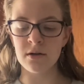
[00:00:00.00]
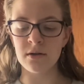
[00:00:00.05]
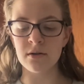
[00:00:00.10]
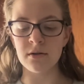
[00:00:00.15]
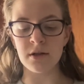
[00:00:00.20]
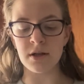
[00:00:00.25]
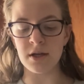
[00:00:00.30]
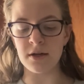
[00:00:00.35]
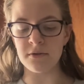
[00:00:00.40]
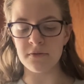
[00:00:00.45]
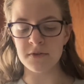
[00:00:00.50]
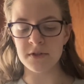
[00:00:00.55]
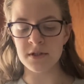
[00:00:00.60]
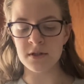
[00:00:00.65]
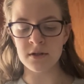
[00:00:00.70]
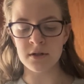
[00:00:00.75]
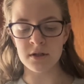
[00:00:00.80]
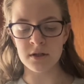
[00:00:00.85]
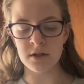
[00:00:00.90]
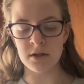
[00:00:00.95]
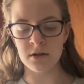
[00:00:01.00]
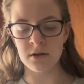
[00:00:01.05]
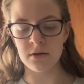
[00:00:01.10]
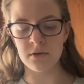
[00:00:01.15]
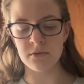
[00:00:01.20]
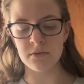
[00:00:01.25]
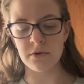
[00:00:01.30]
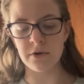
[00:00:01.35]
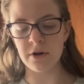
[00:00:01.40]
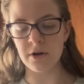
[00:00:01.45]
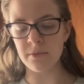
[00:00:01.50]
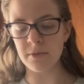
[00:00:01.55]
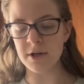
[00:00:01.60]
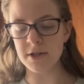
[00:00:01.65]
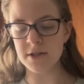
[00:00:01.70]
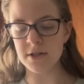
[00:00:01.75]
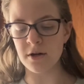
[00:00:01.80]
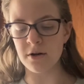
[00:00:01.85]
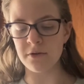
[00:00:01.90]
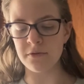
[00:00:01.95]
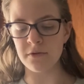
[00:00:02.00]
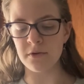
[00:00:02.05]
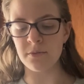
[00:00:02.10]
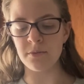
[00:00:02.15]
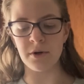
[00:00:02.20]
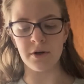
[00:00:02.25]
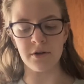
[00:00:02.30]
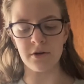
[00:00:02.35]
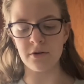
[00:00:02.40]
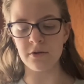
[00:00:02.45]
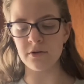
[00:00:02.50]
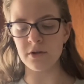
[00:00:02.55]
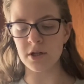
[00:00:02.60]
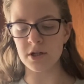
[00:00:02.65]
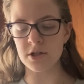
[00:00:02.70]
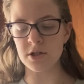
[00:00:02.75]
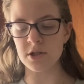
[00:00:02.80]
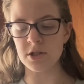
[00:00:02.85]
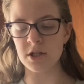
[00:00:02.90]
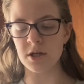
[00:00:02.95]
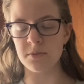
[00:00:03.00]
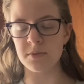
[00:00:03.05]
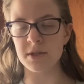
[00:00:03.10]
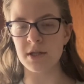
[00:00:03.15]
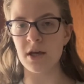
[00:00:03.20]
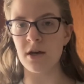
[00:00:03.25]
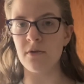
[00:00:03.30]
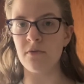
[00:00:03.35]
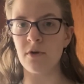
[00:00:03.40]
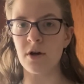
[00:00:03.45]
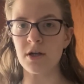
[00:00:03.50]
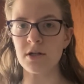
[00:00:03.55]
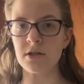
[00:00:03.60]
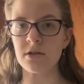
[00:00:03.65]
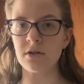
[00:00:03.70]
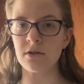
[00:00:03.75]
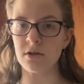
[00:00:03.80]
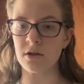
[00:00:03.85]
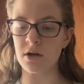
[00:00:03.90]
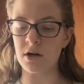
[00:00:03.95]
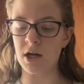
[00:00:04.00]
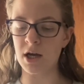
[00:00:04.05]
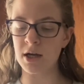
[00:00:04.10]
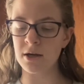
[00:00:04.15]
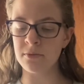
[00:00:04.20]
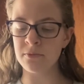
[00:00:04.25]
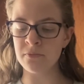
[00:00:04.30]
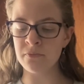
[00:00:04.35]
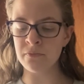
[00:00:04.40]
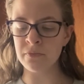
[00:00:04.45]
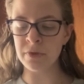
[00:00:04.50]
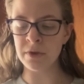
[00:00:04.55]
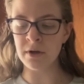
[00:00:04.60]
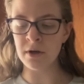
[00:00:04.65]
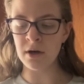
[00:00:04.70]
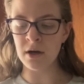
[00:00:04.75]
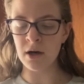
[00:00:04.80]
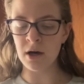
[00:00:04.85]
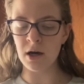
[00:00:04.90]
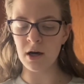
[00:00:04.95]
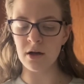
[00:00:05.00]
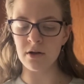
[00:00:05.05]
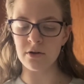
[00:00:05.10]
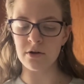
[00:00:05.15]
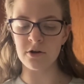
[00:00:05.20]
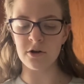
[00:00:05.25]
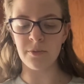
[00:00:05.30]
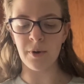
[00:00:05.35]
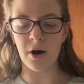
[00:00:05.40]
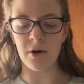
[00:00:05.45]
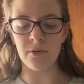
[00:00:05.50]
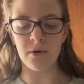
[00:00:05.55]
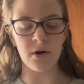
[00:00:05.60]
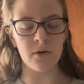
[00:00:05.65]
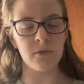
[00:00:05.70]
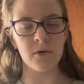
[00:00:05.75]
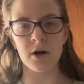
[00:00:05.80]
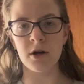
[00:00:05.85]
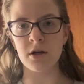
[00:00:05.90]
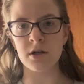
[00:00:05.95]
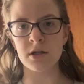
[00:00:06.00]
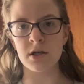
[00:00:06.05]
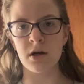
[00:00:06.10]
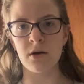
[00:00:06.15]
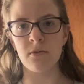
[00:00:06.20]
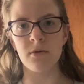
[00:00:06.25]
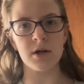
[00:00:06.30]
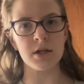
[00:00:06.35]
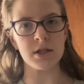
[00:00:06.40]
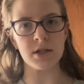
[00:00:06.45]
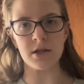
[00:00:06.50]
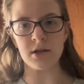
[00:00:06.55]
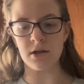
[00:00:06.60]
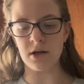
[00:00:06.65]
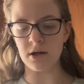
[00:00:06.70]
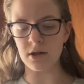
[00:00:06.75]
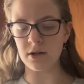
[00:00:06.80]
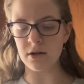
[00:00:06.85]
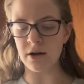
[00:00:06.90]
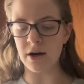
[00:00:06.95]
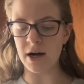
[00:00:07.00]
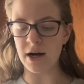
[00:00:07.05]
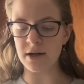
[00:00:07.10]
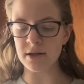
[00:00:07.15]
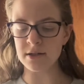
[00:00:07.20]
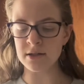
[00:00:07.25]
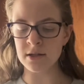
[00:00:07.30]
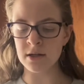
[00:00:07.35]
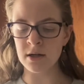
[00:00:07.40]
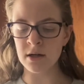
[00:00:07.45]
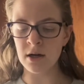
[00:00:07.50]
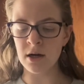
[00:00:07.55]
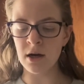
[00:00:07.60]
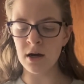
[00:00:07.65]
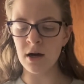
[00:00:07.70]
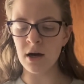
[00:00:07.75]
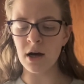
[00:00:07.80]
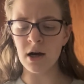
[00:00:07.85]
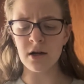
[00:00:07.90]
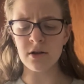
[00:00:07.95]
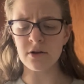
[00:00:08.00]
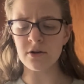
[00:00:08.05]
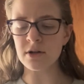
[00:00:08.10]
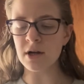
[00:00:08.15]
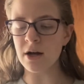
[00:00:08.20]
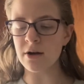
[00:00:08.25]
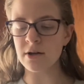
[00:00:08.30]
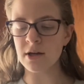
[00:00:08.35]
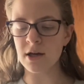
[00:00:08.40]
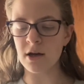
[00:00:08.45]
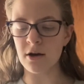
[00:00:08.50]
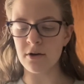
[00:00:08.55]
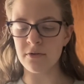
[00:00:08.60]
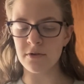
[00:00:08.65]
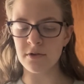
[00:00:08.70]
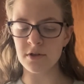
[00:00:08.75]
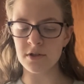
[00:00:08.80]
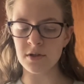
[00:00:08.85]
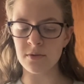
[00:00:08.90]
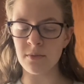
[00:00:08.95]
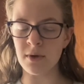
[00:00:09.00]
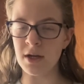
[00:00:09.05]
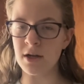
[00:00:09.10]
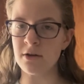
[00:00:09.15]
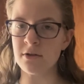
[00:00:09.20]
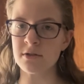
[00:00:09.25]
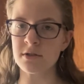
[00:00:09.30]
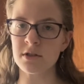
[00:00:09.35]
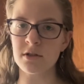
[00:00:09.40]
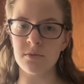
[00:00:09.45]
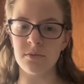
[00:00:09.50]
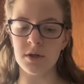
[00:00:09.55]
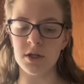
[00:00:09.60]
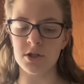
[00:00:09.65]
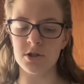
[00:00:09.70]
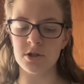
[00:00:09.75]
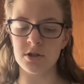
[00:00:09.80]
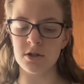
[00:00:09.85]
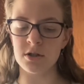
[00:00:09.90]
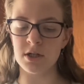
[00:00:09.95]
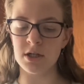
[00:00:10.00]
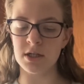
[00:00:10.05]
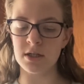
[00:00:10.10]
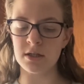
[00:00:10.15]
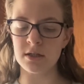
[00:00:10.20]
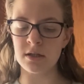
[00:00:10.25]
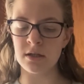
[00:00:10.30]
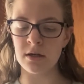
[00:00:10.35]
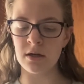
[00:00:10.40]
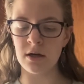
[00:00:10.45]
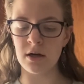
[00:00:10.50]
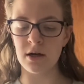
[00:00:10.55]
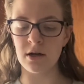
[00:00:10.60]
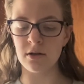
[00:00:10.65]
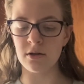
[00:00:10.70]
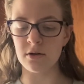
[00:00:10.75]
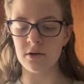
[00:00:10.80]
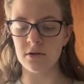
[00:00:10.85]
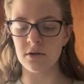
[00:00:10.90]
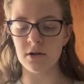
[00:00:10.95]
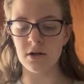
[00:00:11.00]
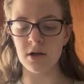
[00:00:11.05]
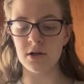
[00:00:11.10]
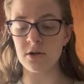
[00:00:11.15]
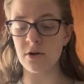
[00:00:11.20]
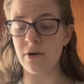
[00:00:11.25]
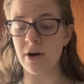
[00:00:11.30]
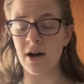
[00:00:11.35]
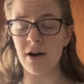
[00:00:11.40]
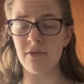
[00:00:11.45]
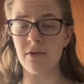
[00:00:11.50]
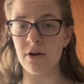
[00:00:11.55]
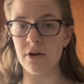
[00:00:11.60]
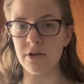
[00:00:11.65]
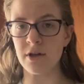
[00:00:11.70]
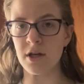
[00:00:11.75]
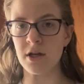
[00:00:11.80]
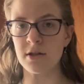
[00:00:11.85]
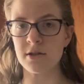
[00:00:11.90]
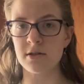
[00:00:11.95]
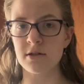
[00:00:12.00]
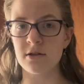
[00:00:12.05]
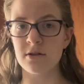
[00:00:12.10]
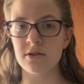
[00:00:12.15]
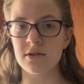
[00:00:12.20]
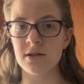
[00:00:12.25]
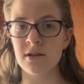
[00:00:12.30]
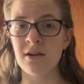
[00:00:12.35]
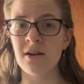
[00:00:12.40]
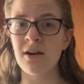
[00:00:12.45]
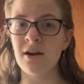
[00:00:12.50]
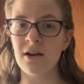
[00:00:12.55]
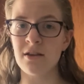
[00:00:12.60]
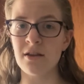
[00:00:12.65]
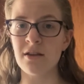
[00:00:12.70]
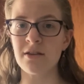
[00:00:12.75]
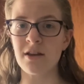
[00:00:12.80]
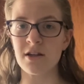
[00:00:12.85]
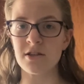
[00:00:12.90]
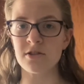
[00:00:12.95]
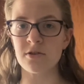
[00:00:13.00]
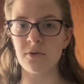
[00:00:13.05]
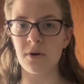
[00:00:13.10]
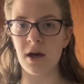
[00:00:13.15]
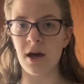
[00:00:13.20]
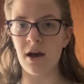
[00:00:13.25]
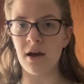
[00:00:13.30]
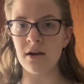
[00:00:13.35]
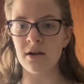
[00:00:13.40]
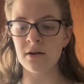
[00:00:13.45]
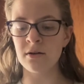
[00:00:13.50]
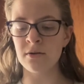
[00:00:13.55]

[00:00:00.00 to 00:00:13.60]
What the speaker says: Leaves. Rooting myself and building relationships gave way to learning. I learned about what worked and what didn't in class. I learned how to care for the tomatoes and the peach trees. I learned that I don't have all the answers and that that's okay.